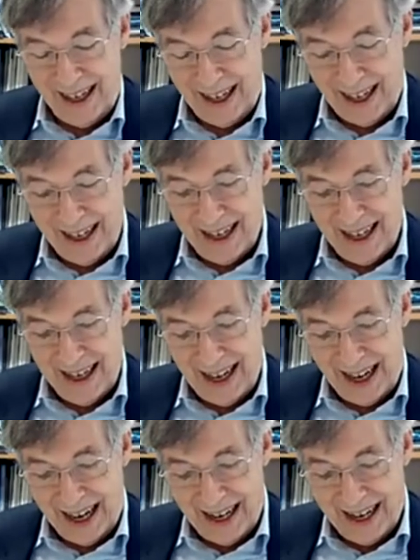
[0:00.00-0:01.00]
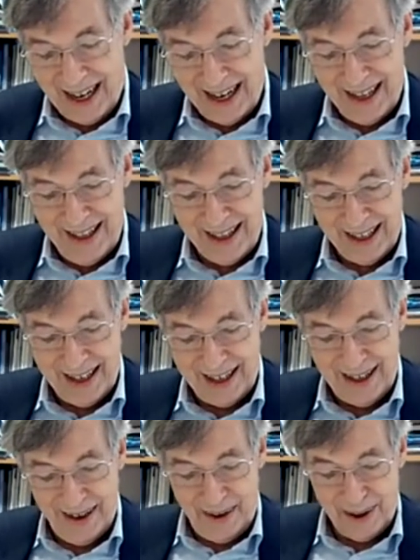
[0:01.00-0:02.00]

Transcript: the